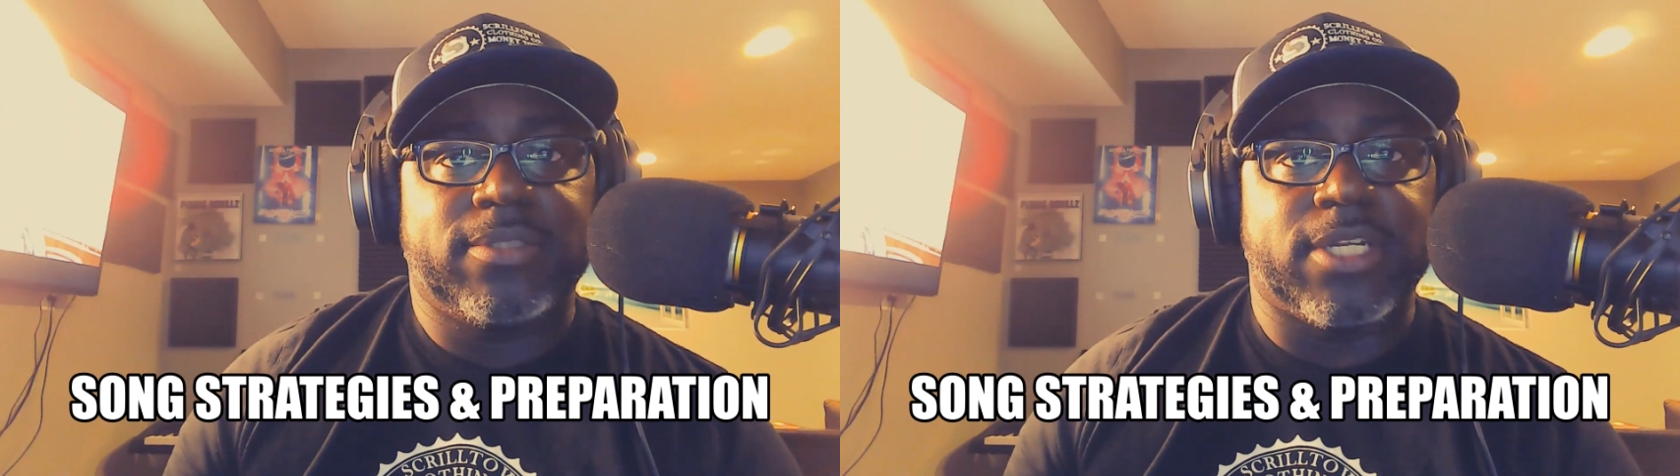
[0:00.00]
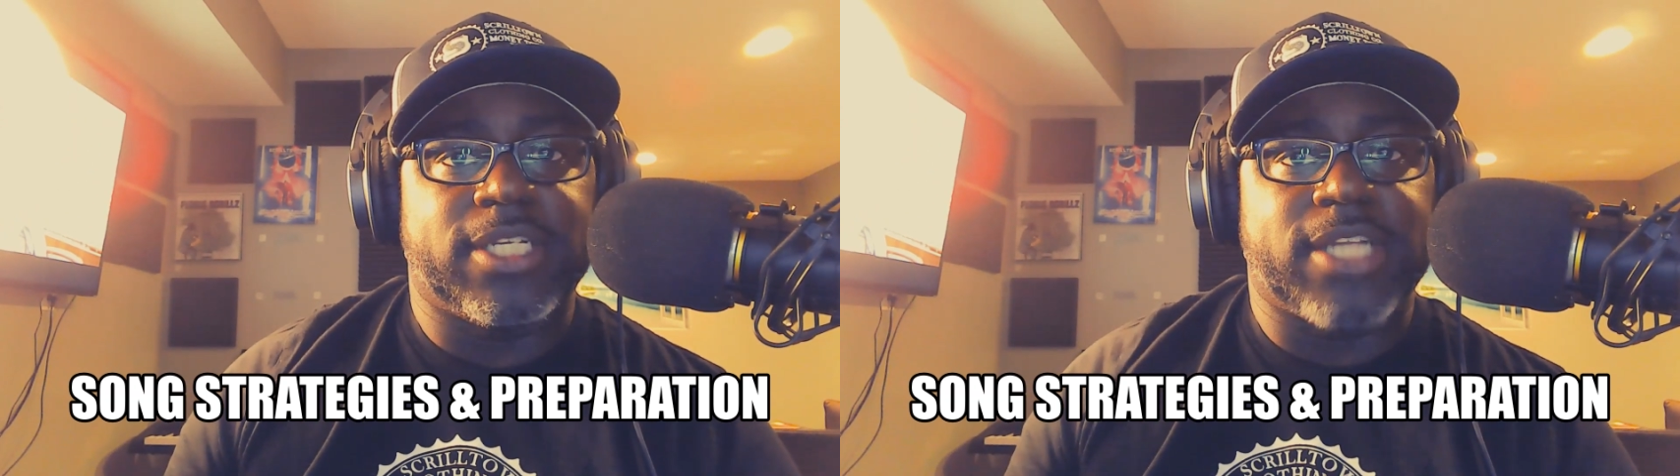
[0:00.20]

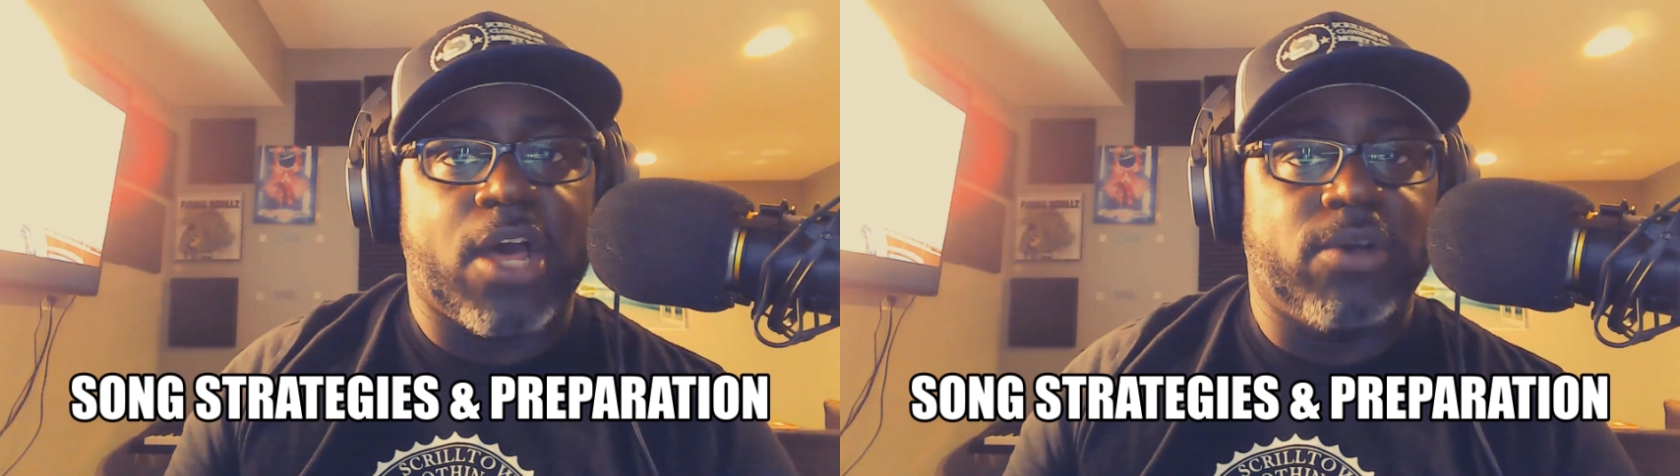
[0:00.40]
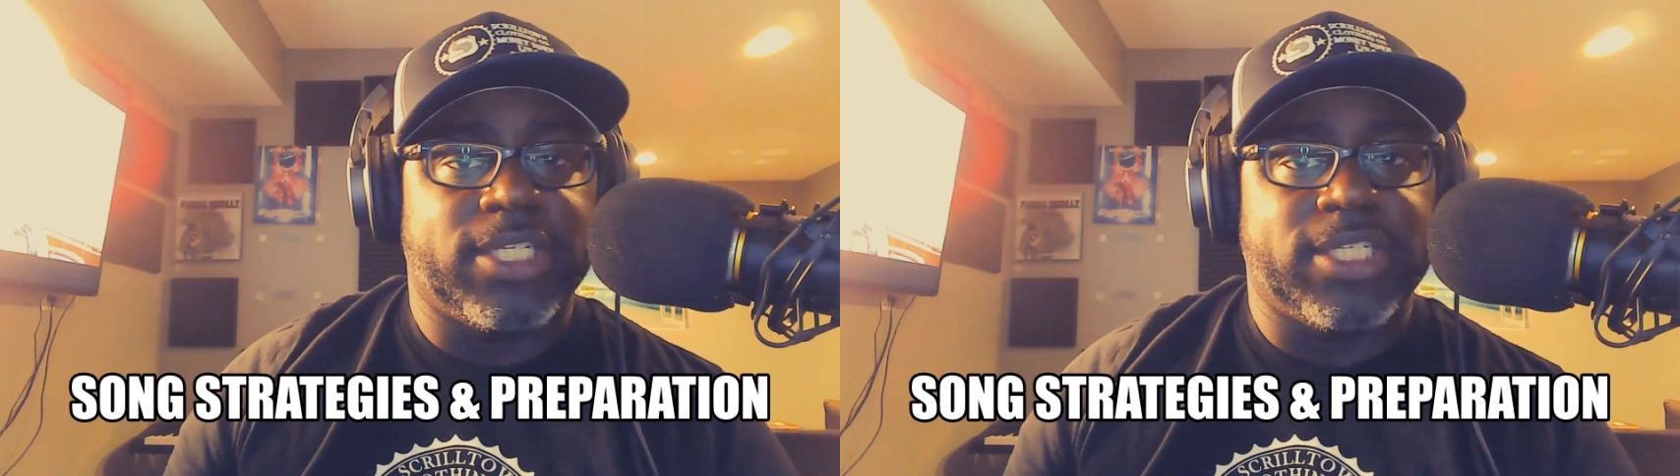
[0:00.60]
So the
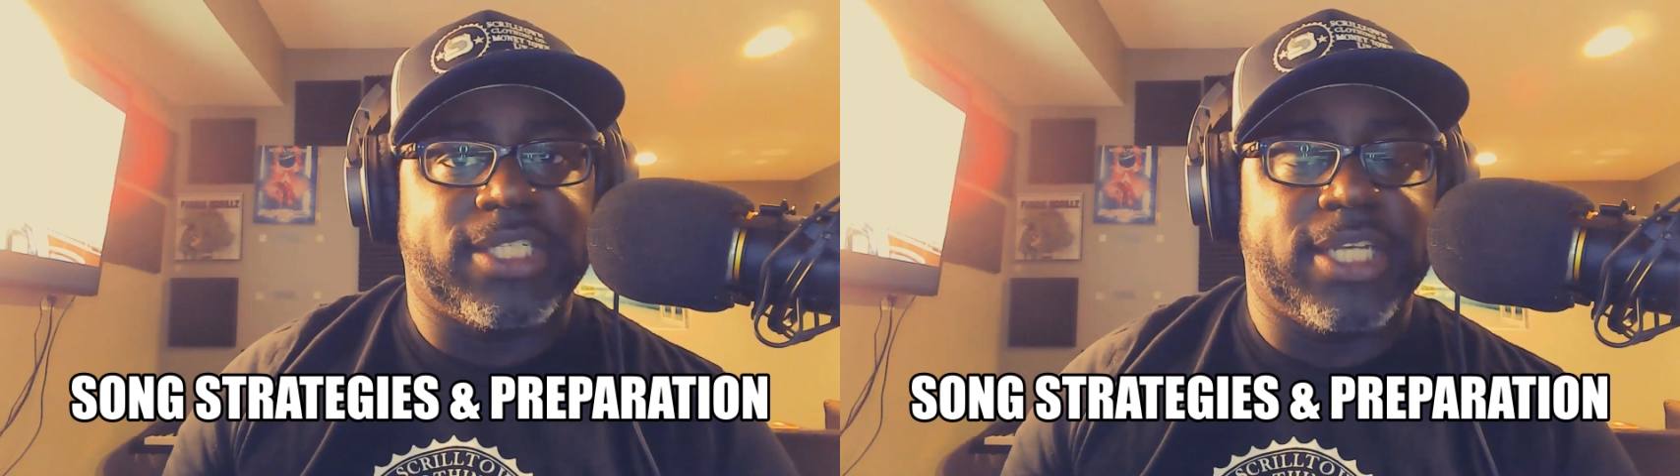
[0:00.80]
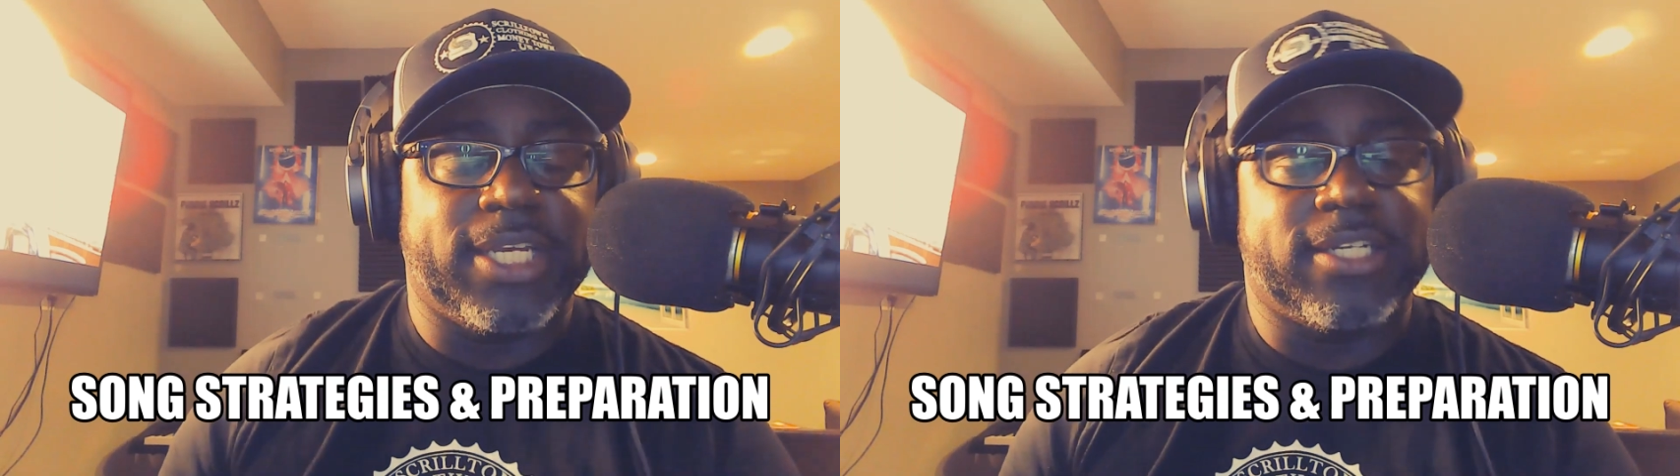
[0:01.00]
song just
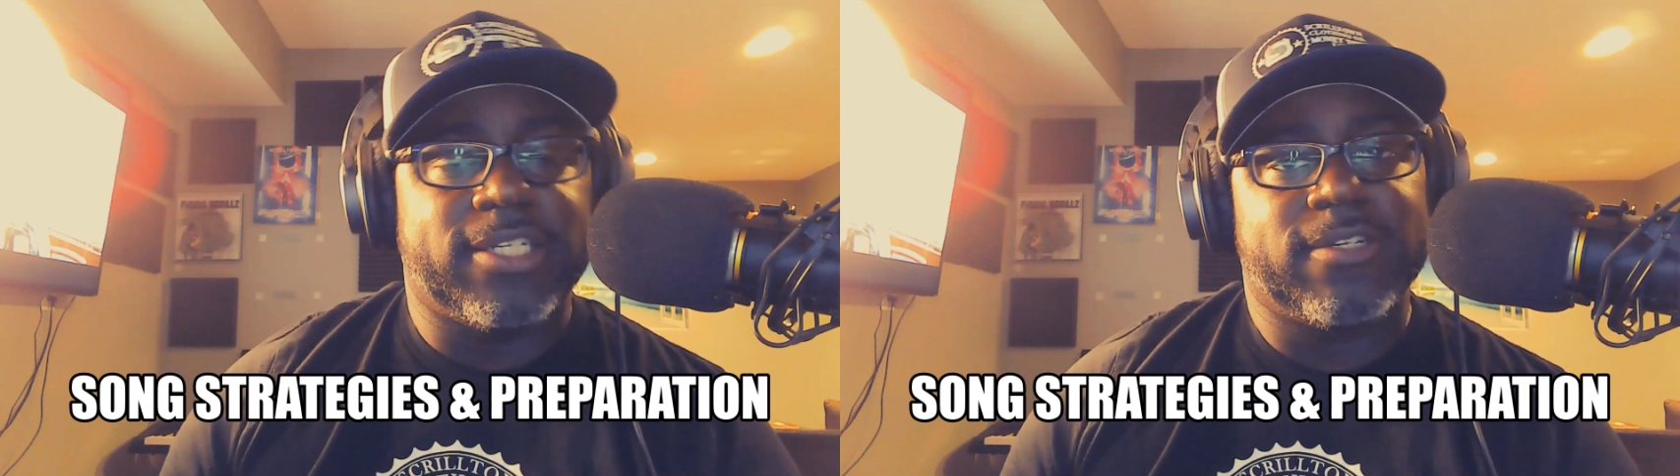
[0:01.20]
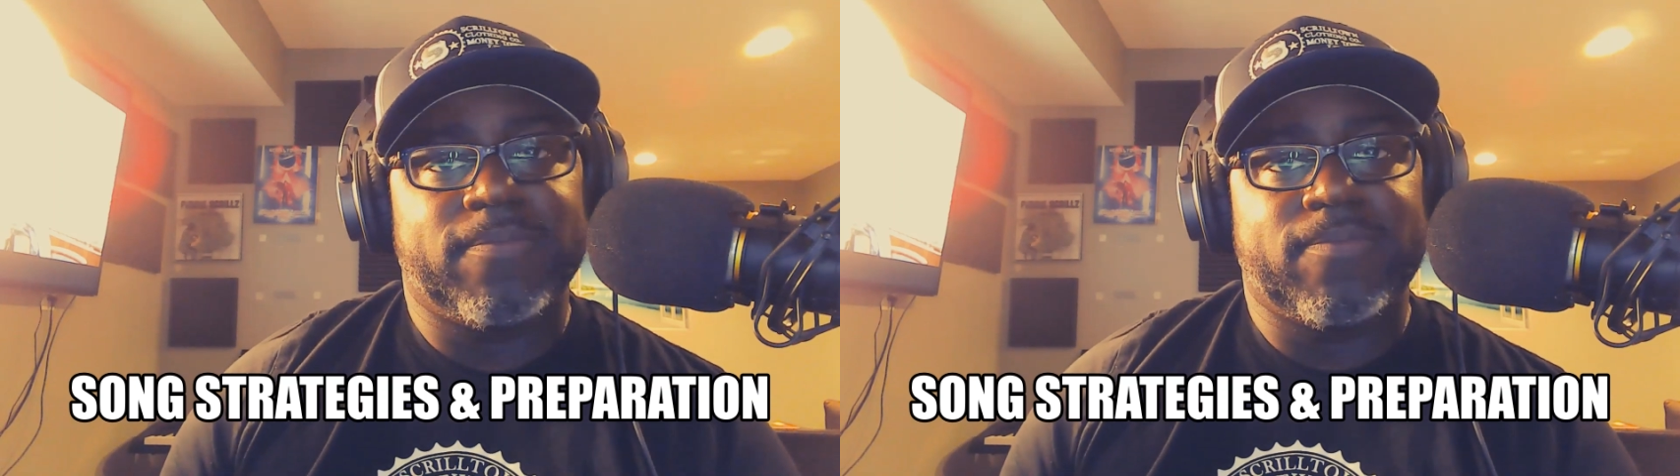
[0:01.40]
sits.